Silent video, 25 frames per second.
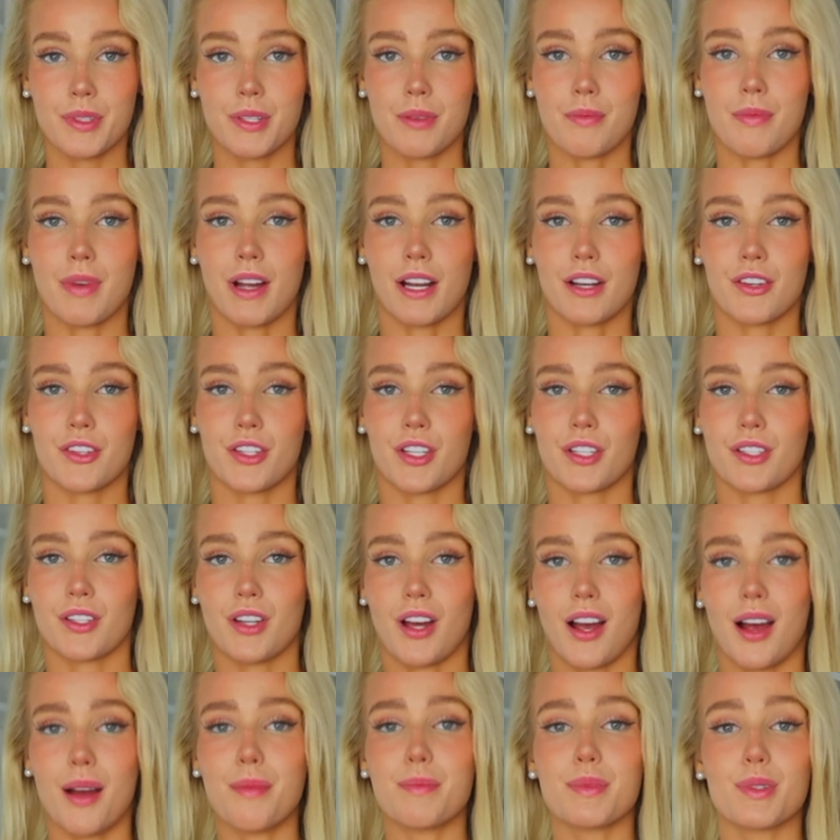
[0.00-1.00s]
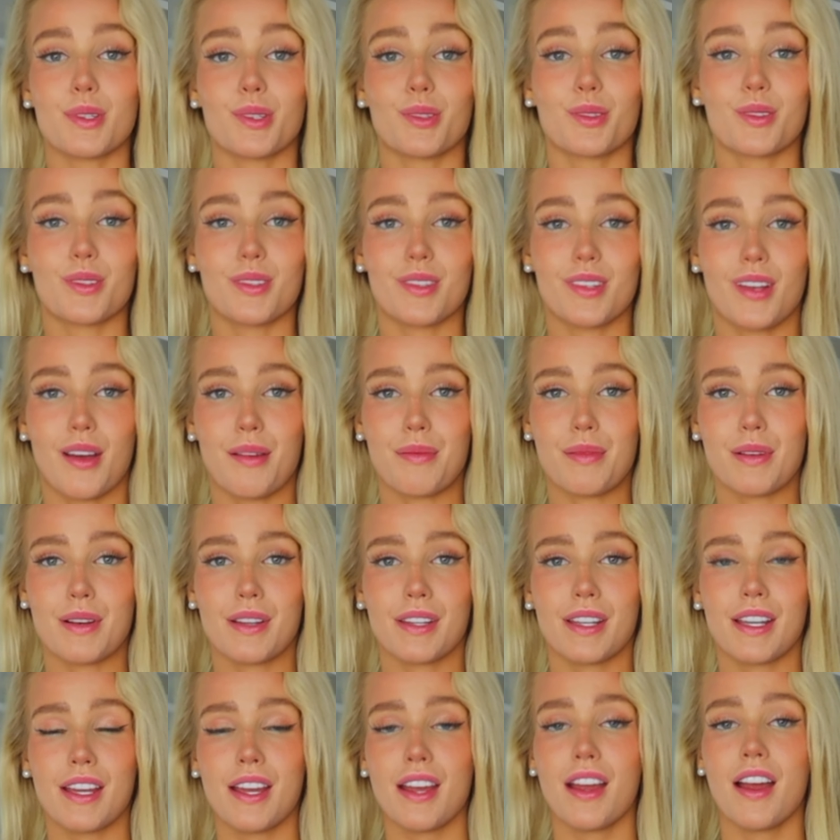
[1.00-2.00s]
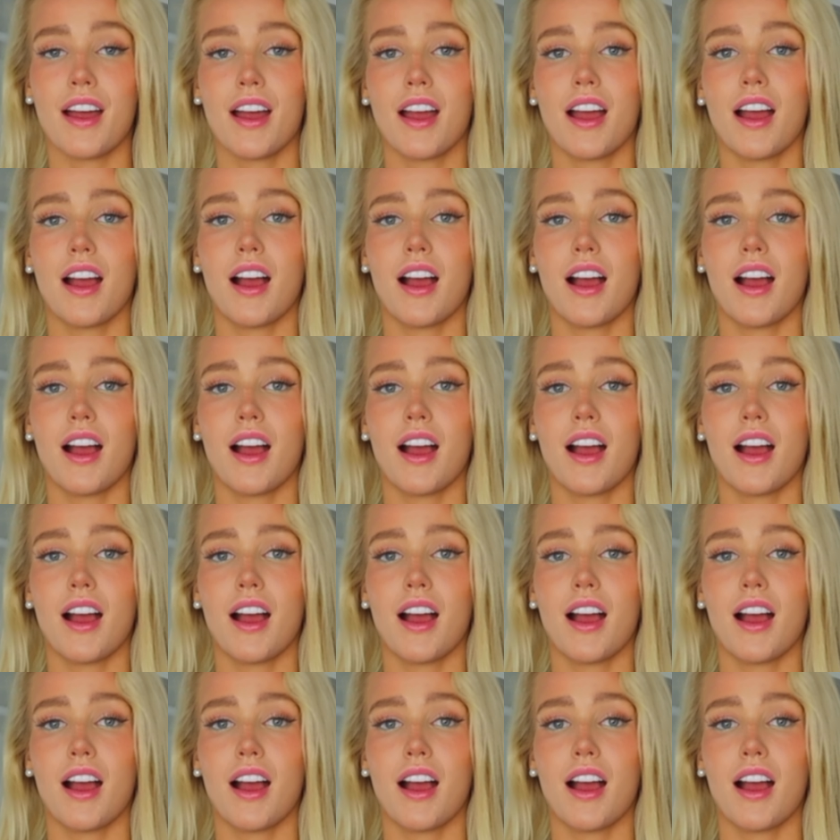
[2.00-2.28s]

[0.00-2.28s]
with a matching top sold separately.